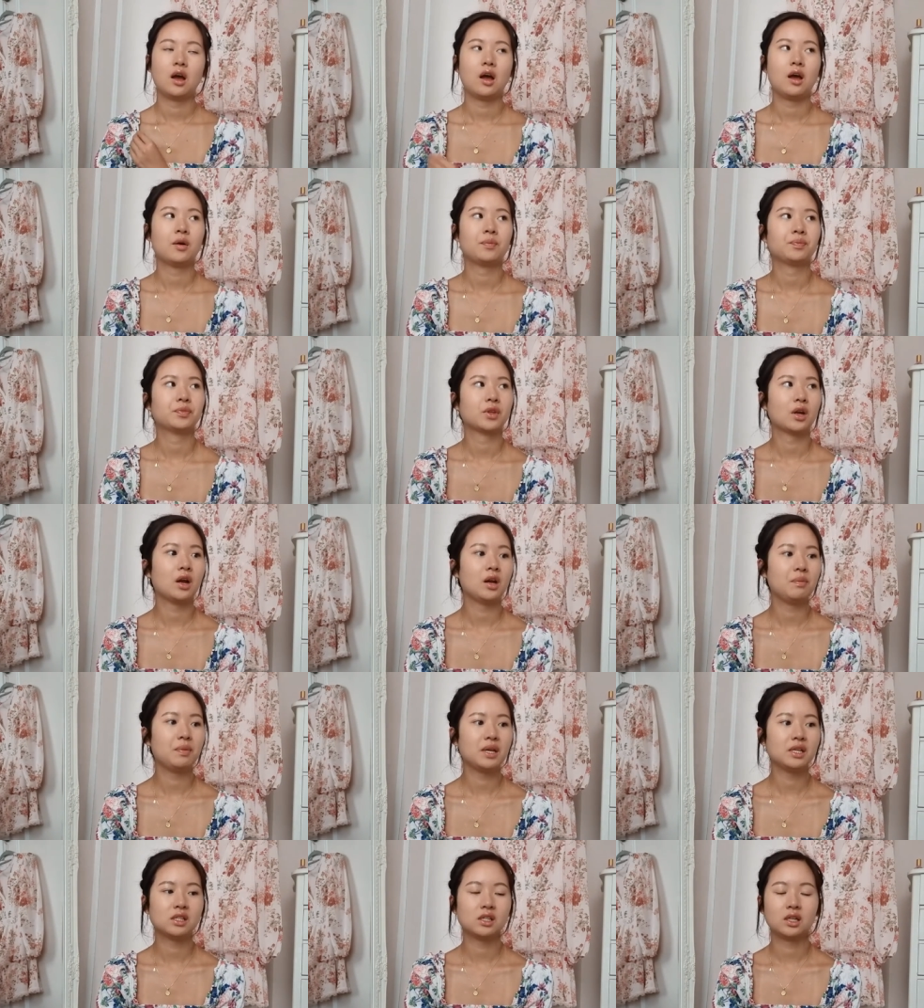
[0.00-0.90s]
Um, I
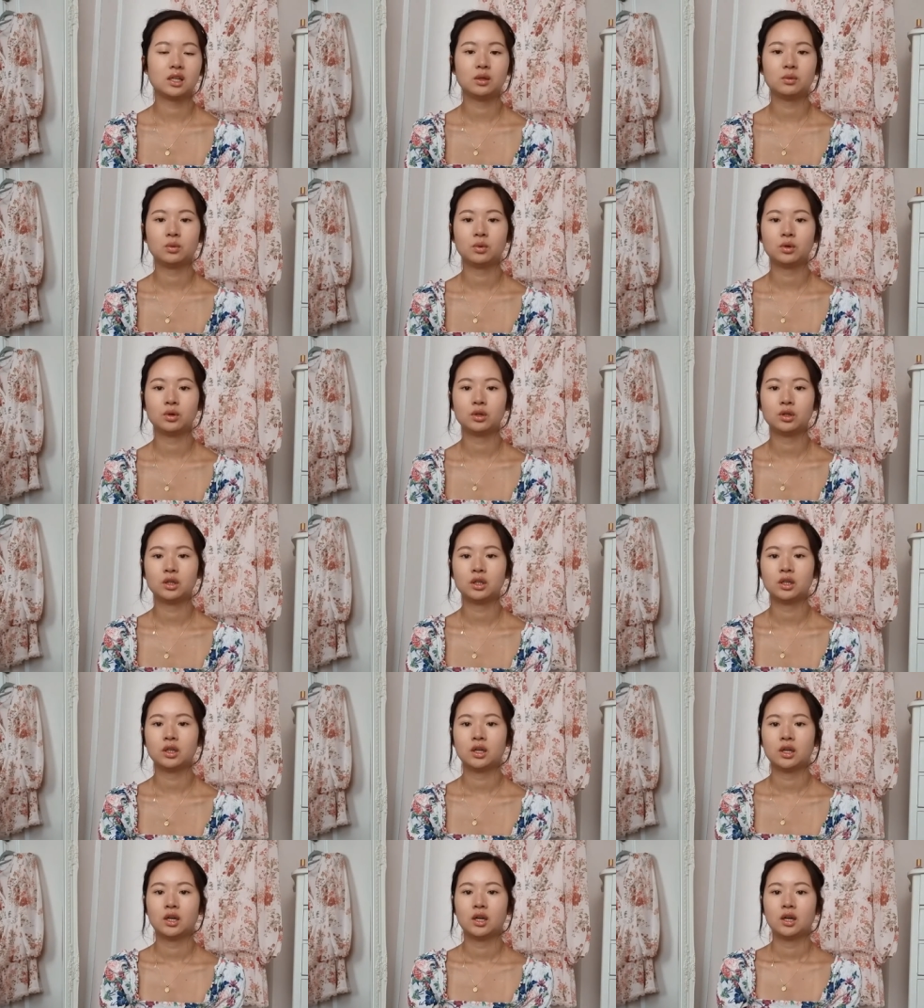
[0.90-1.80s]
basically
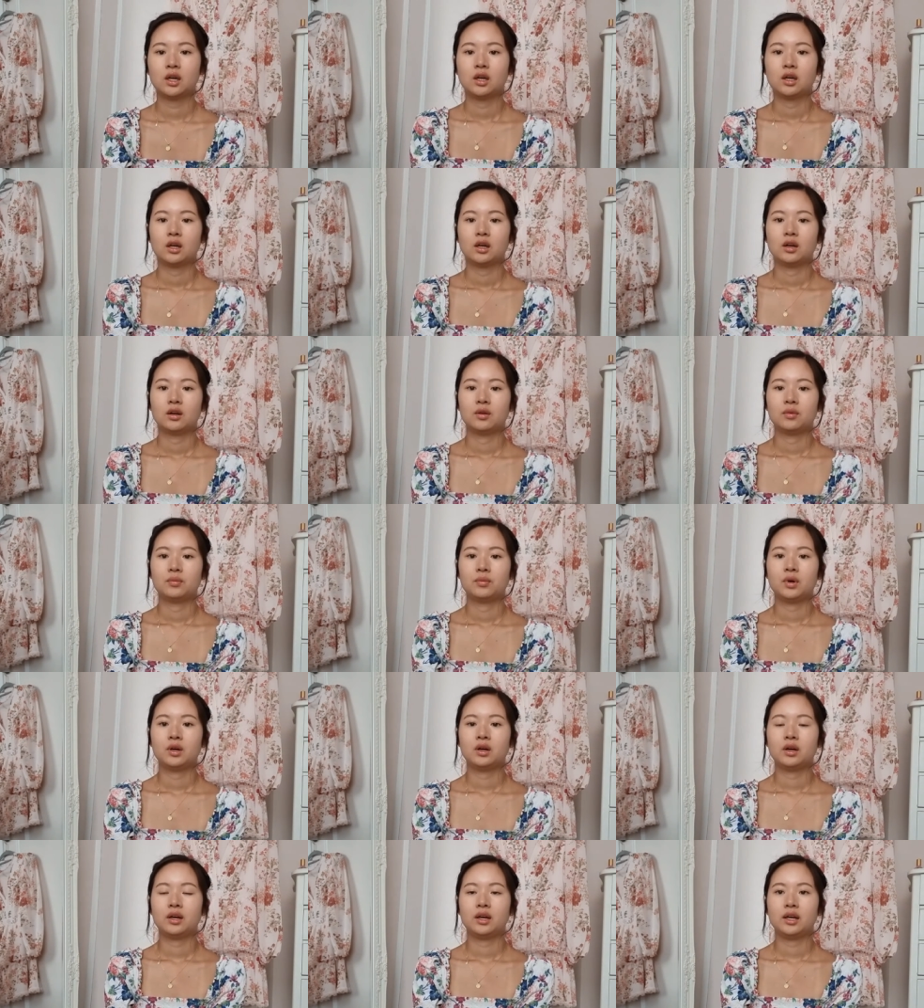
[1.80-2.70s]
wore
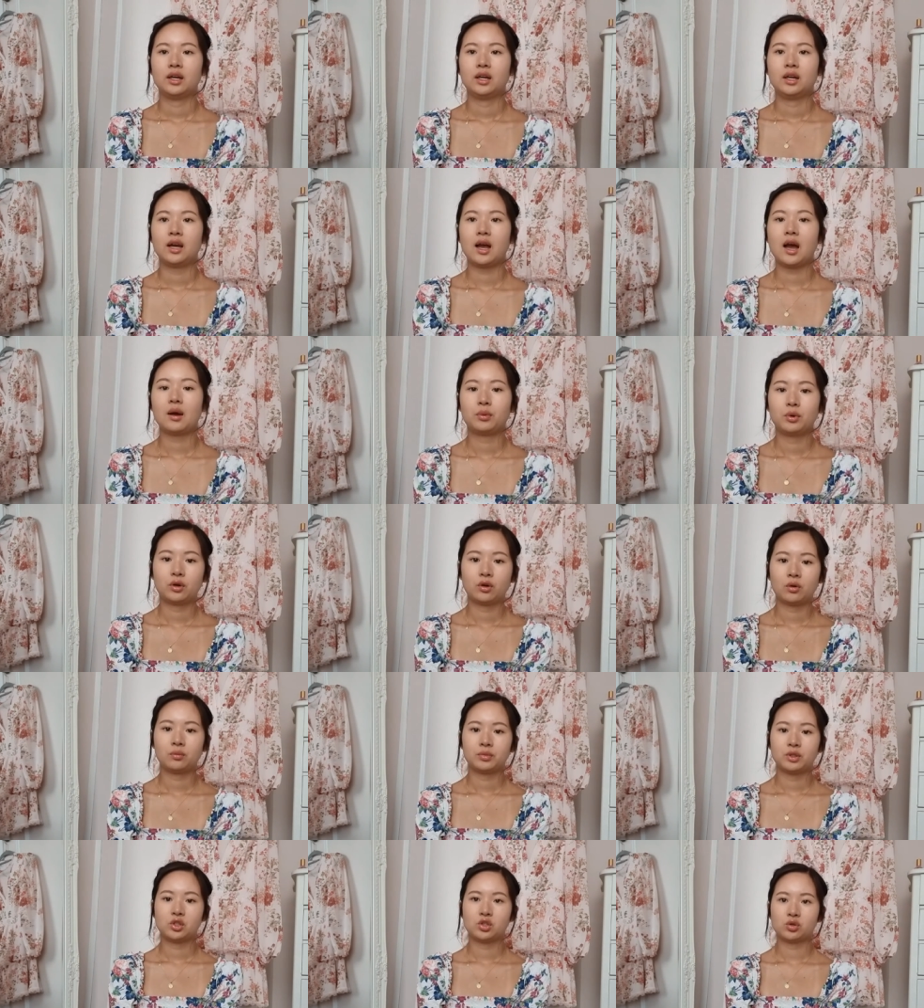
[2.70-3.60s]
my
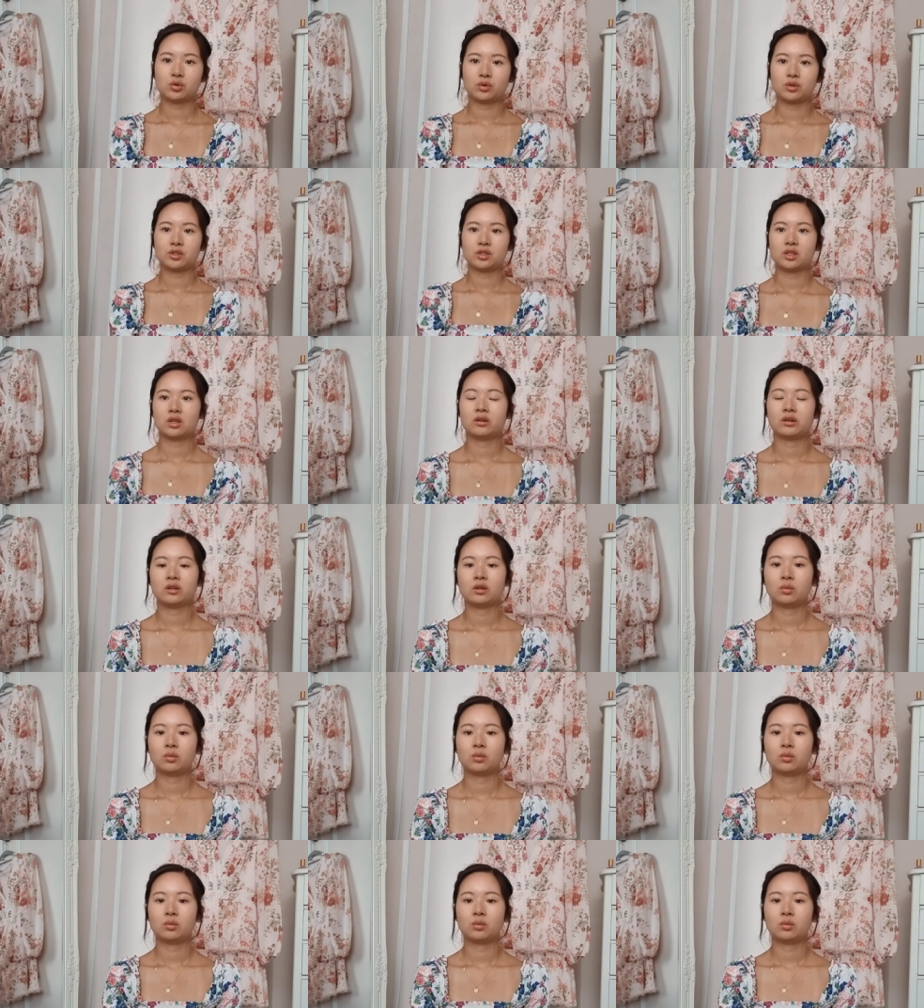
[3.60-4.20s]
Abercrombie shorts. They're